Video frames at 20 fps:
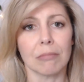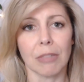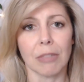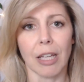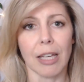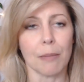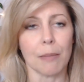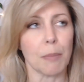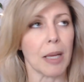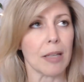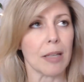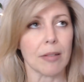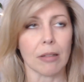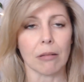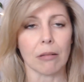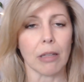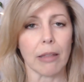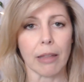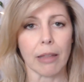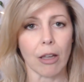okay?
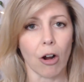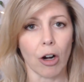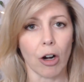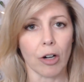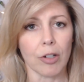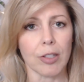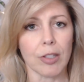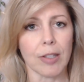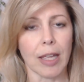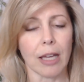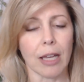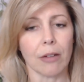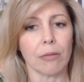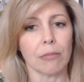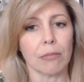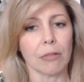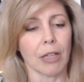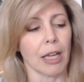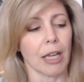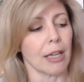Basically the R
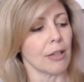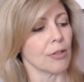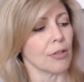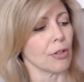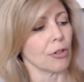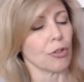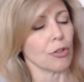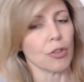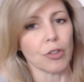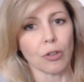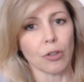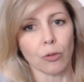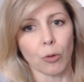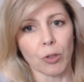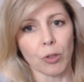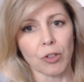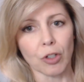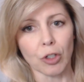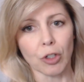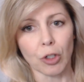sound, okay? So you're still
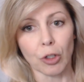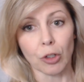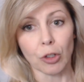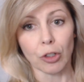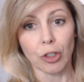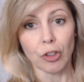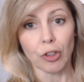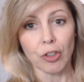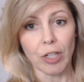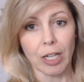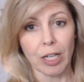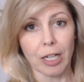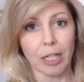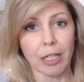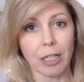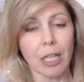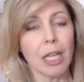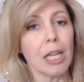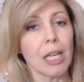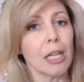going to curl your
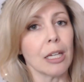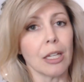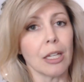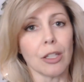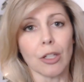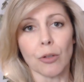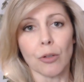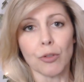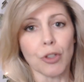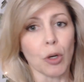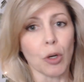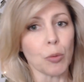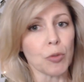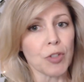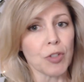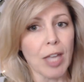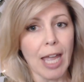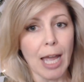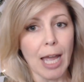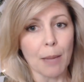tongue. You know,
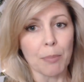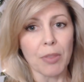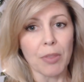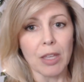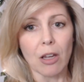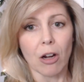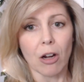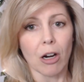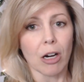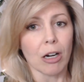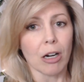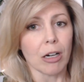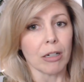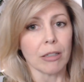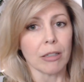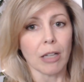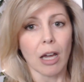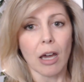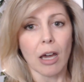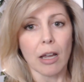don't tap the R,
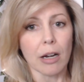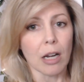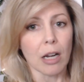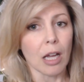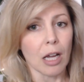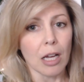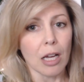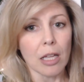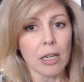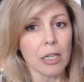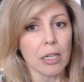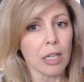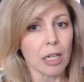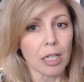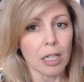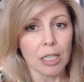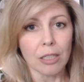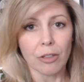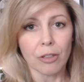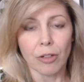not r, d,
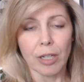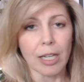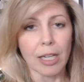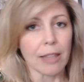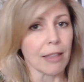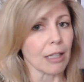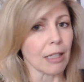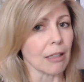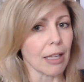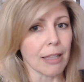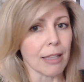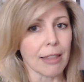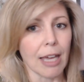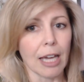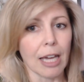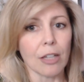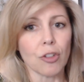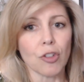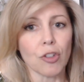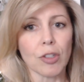or anything like
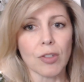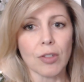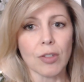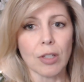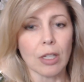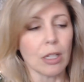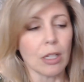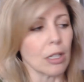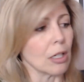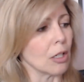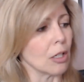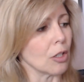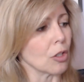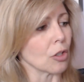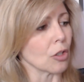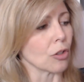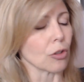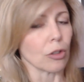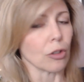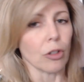that. Just
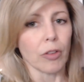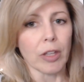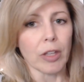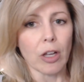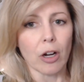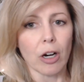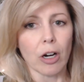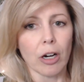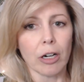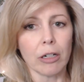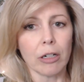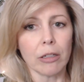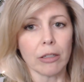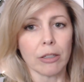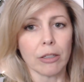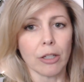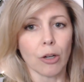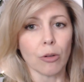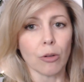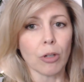curl the R,
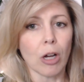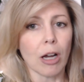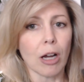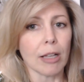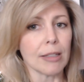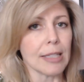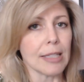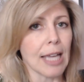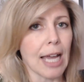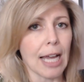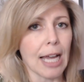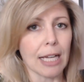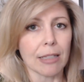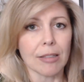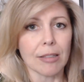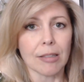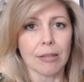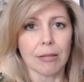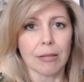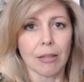no
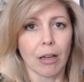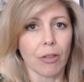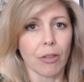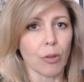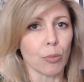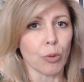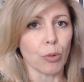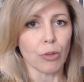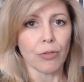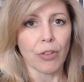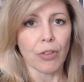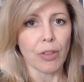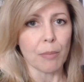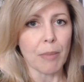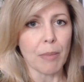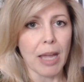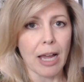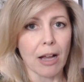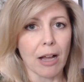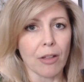contact on the roof of the
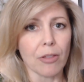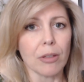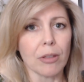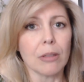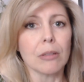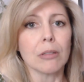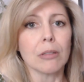mouth,